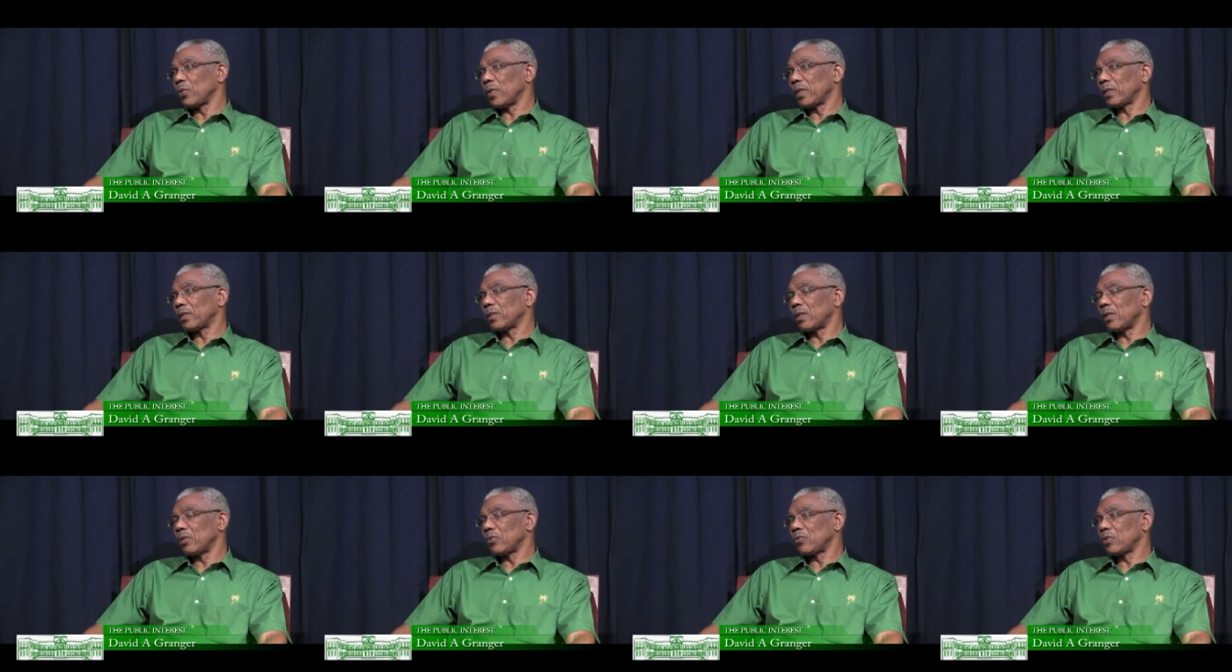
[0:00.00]
you
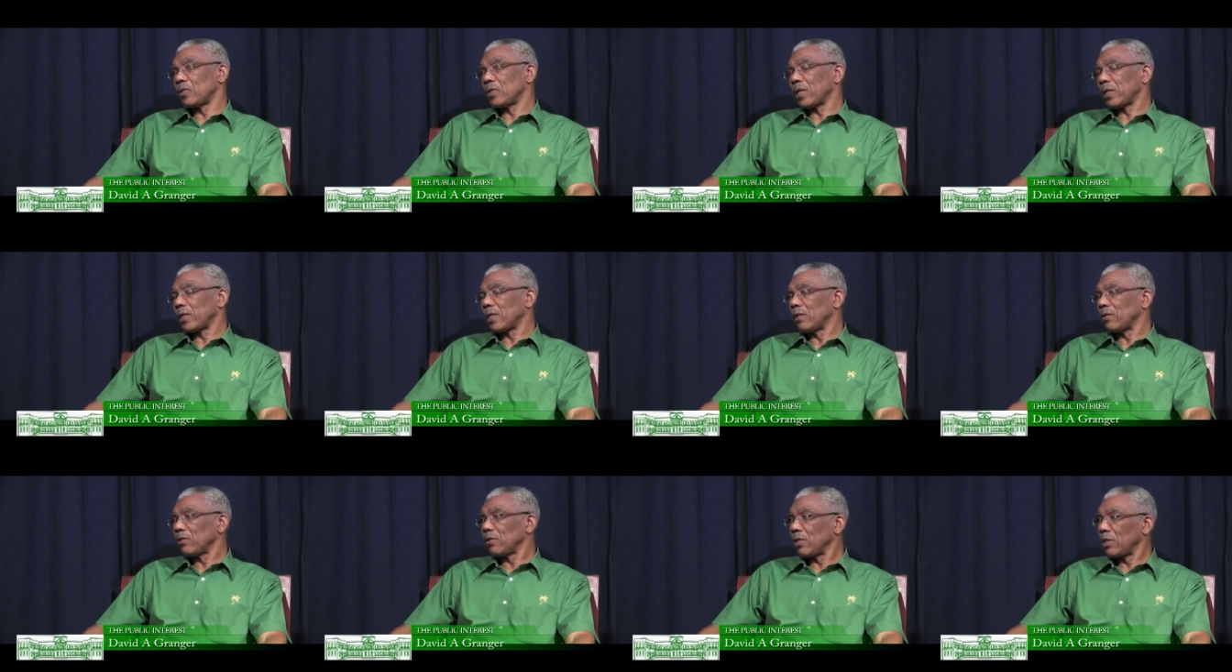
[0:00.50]
had countries
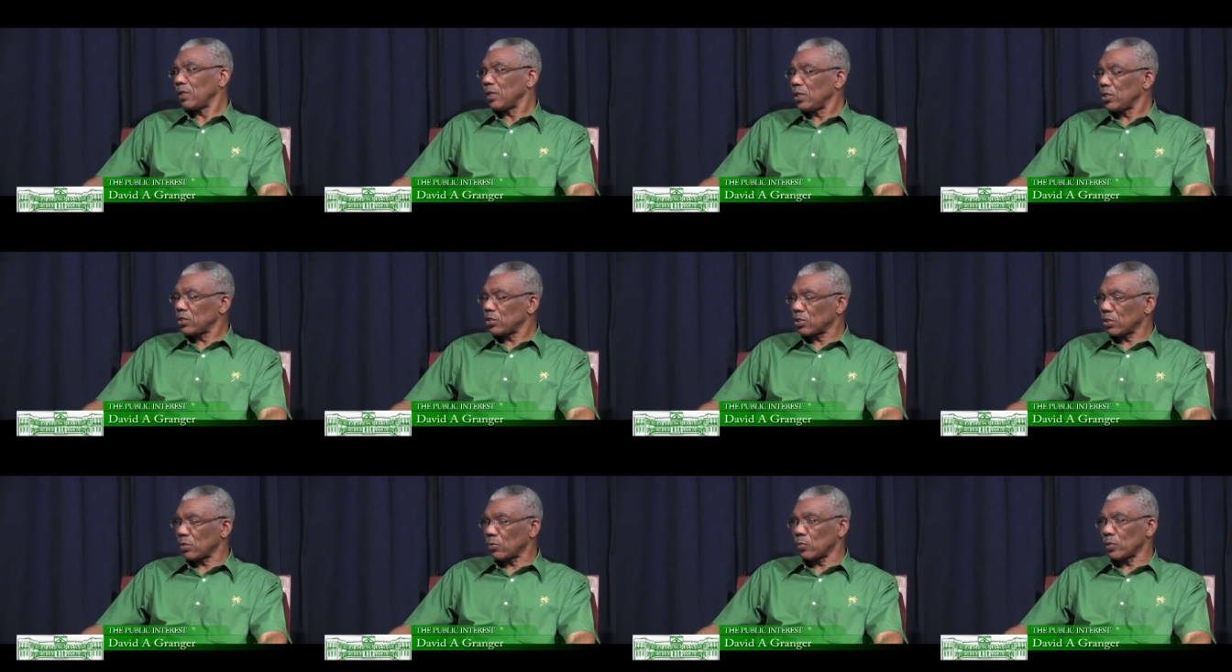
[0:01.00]
like
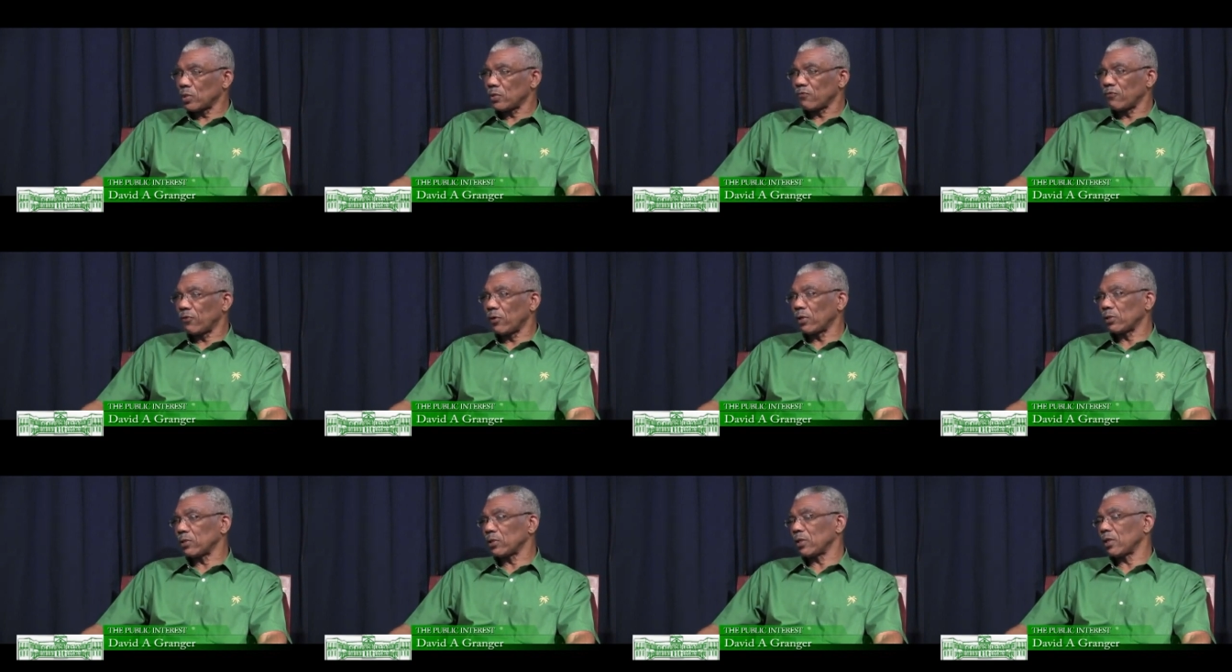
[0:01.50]
Indonesia, which
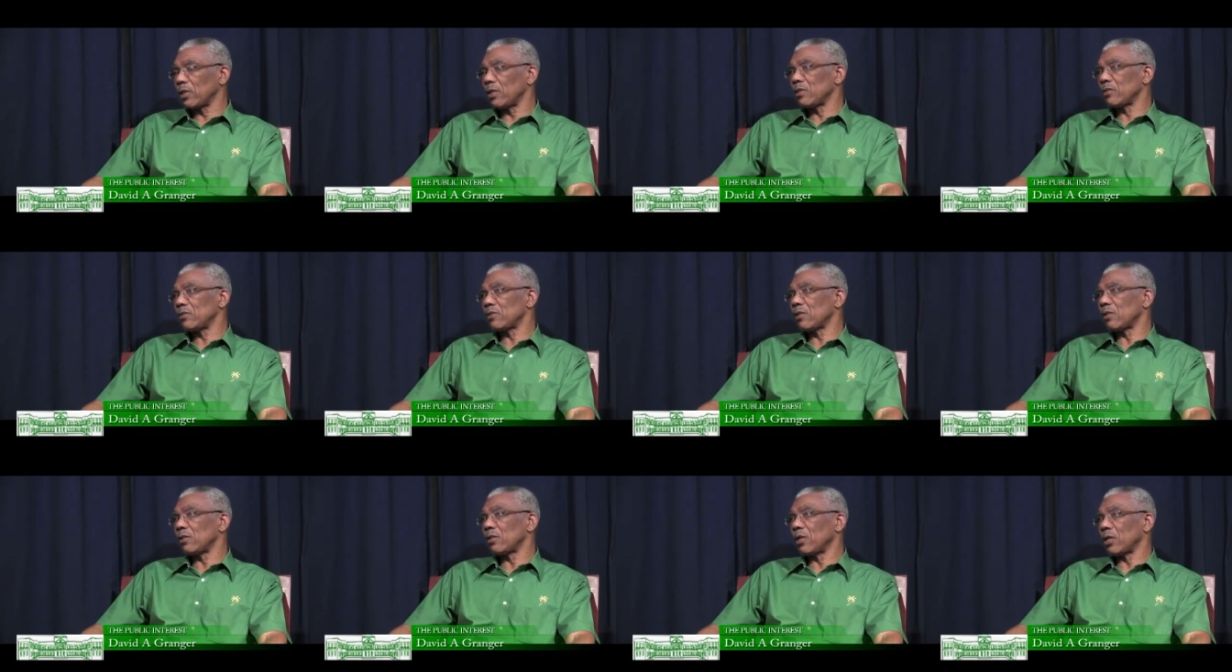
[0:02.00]
fought
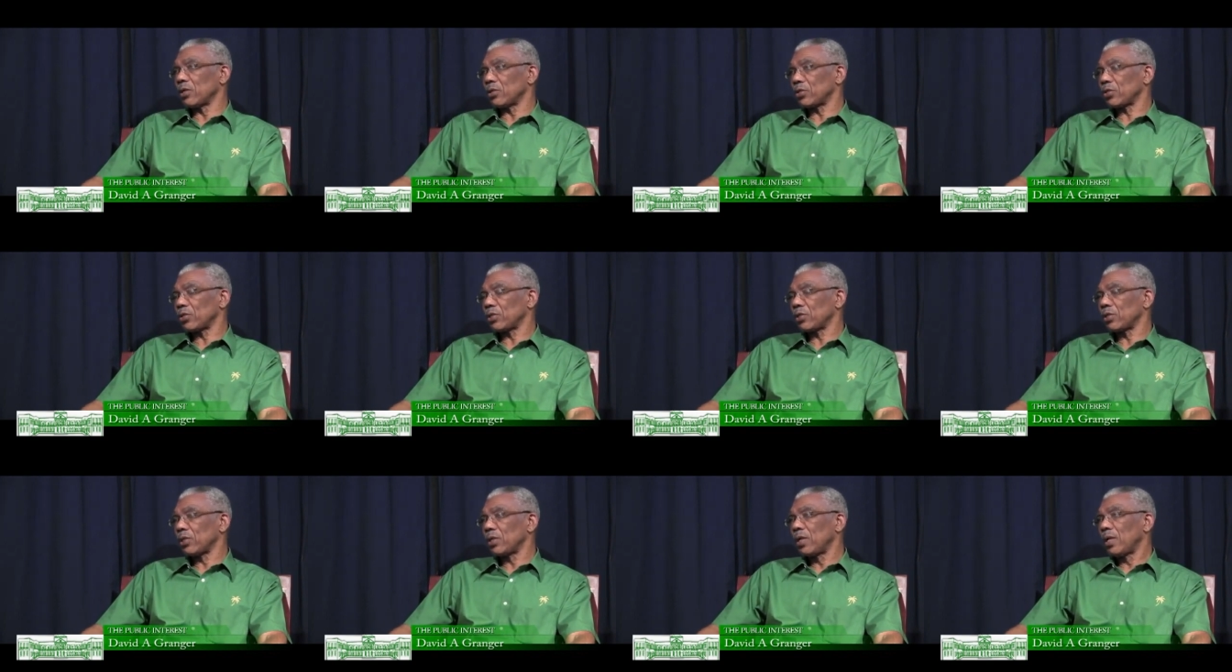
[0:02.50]
against the
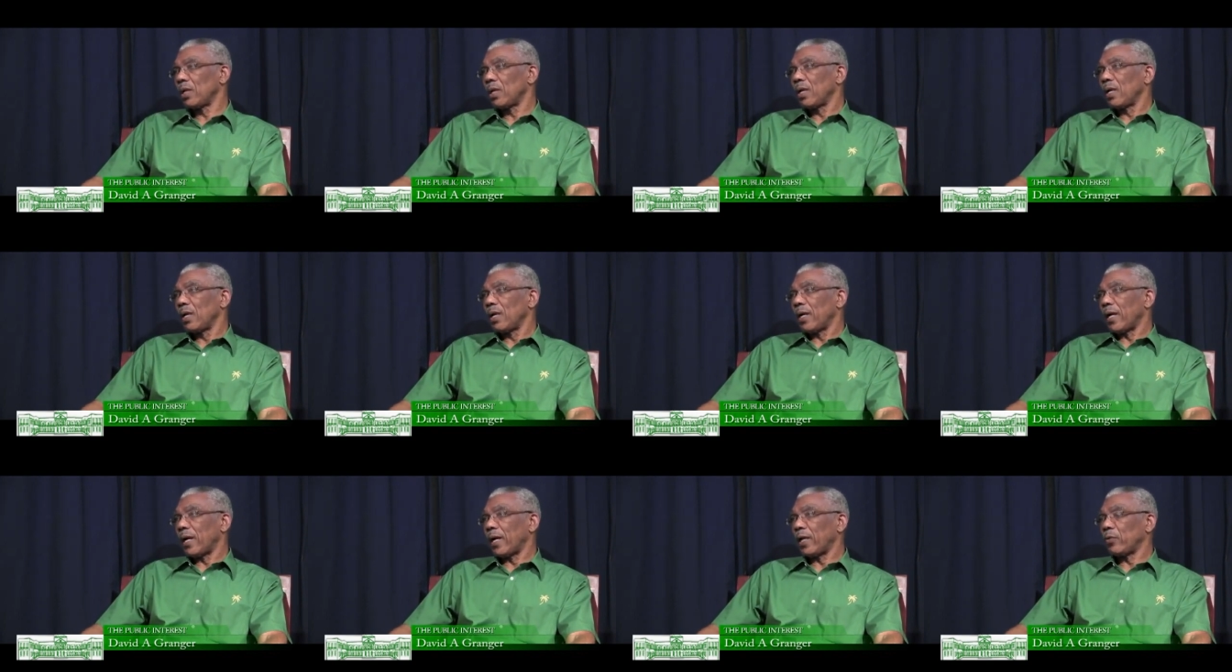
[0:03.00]
Dutch
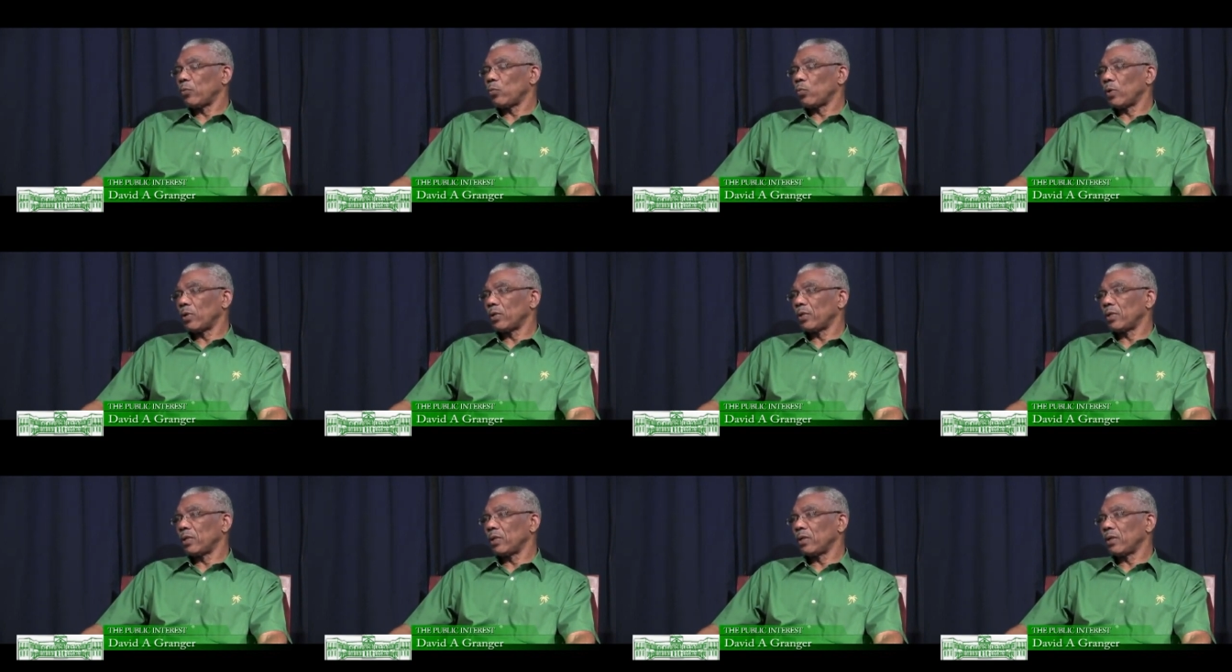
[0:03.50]
and
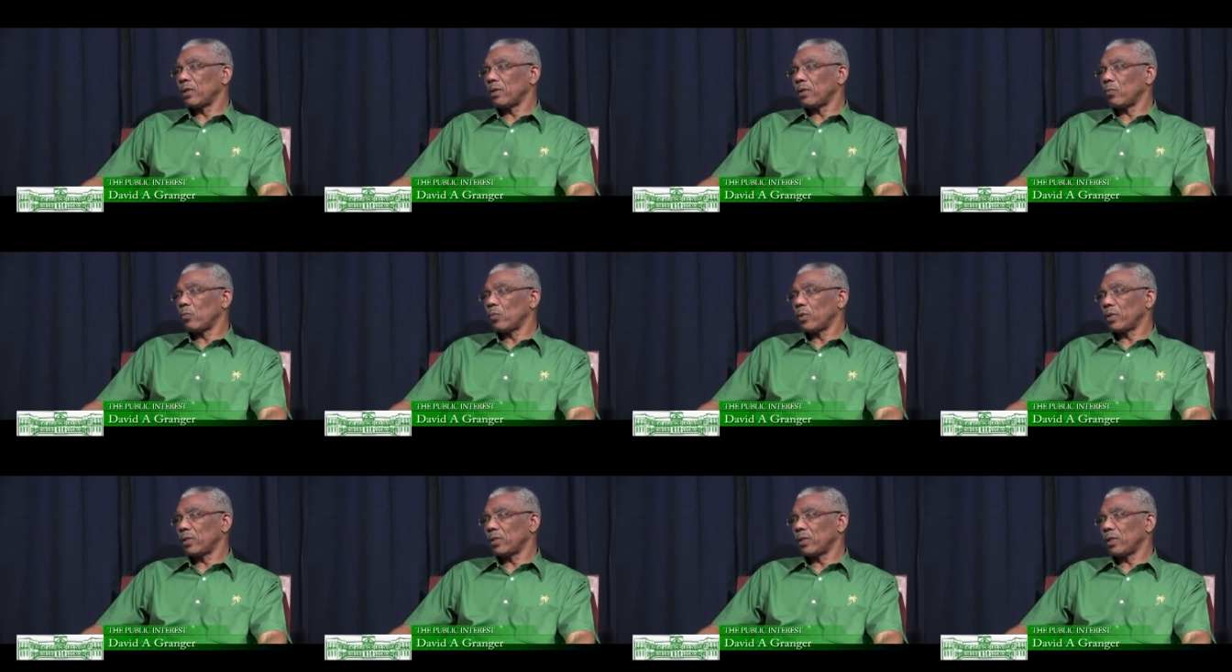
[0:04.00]
won their,
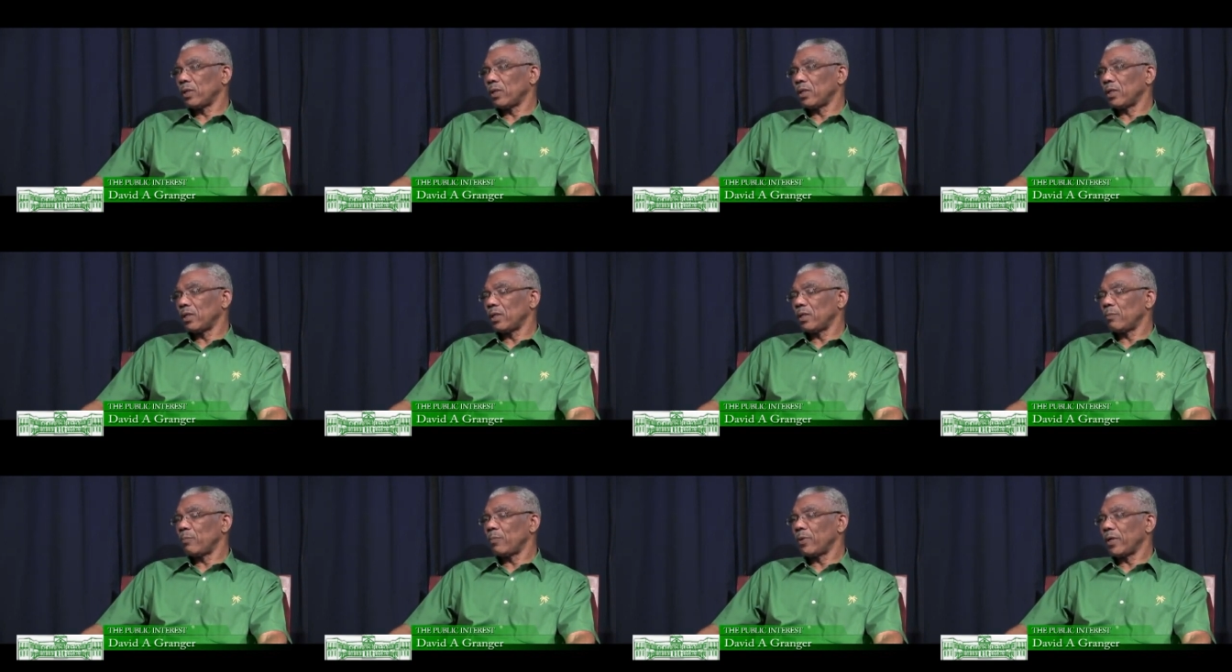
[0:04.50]
won their
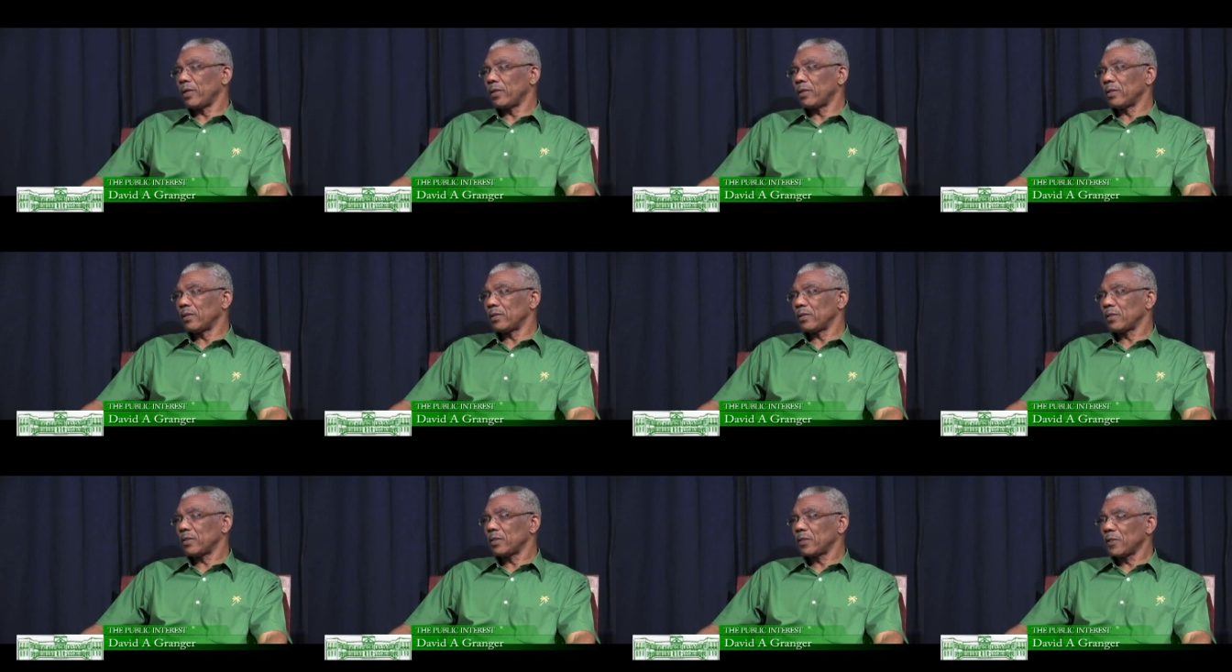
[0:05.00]

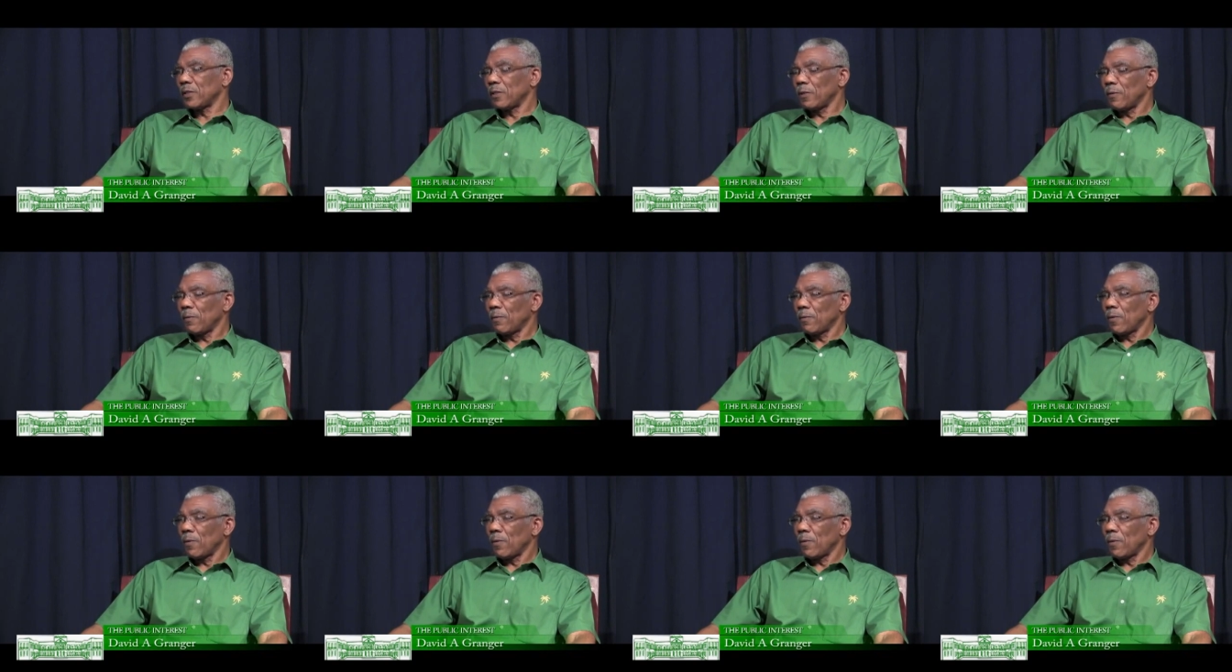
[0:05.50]
independence.